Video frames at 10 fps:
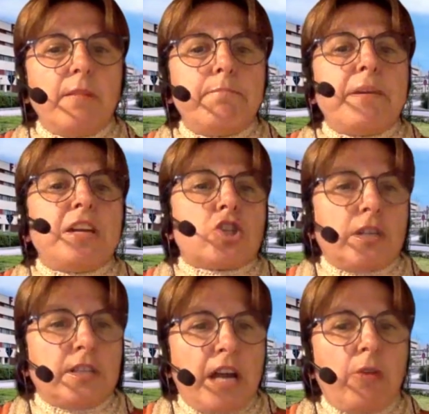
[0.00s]

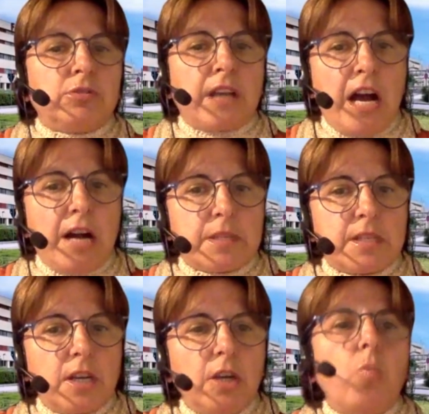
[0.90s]
patient outcomes
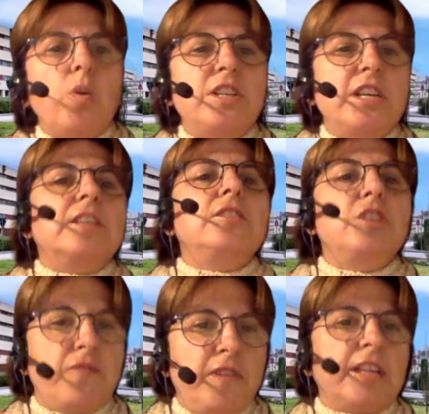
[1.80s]
within
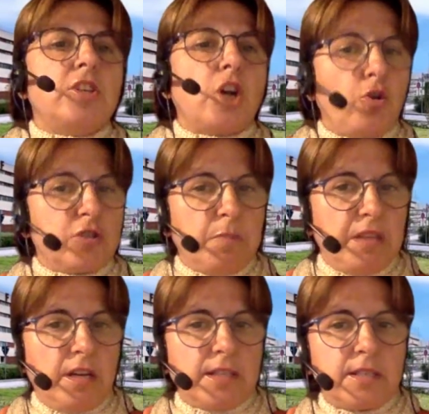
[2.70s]
different
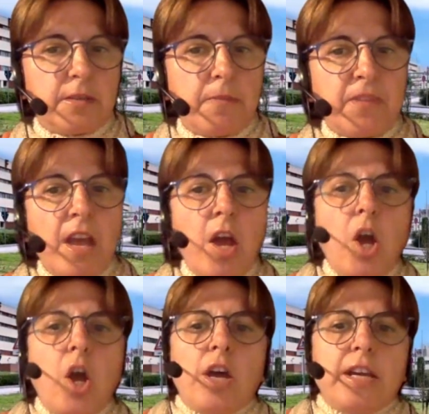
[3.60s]
hospitals.
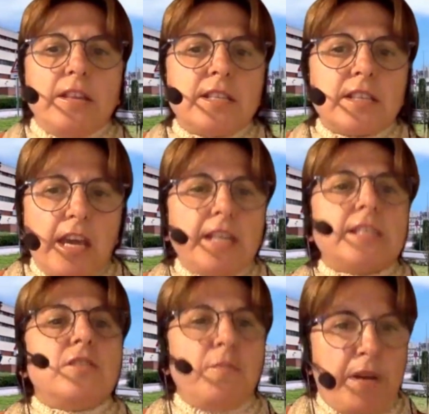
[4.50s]
Okay. In this
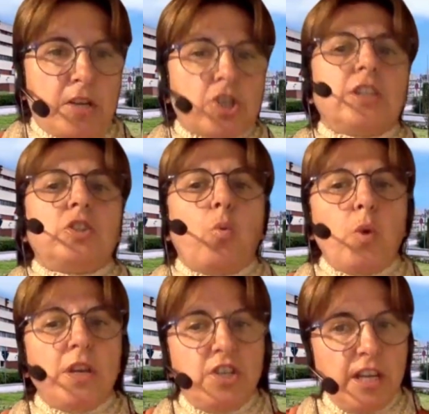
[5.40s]
case, the patient
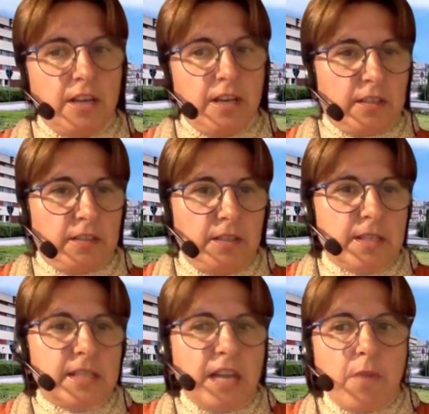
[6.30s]
within the
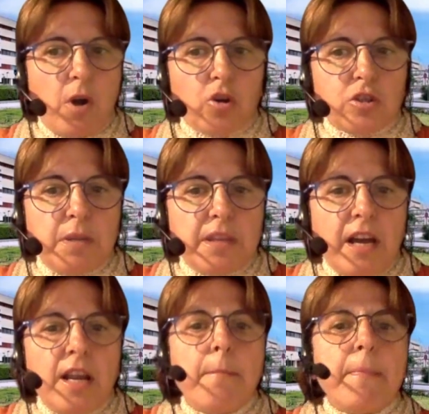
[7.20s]
same
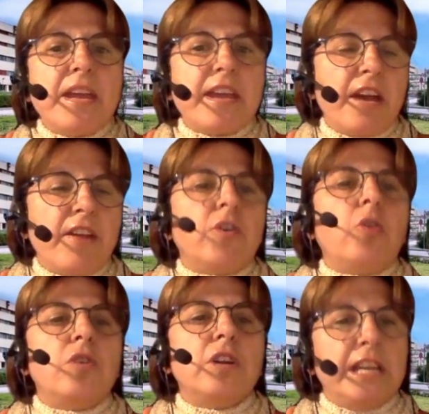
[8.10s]
hospital may have
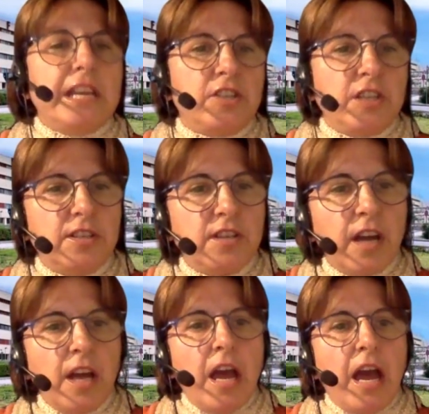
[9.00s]
correlated
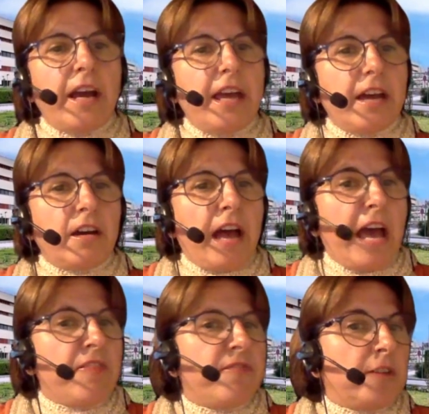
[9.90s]

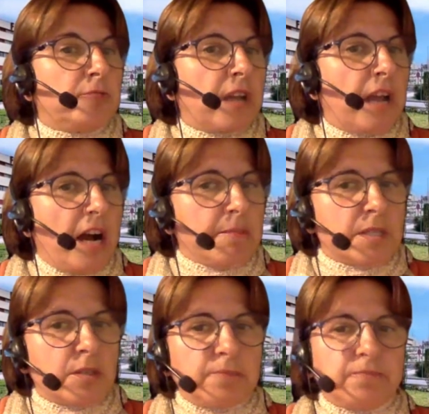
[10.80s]
health
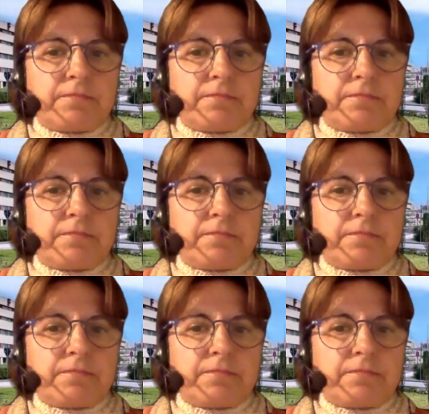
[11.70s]
outcomes.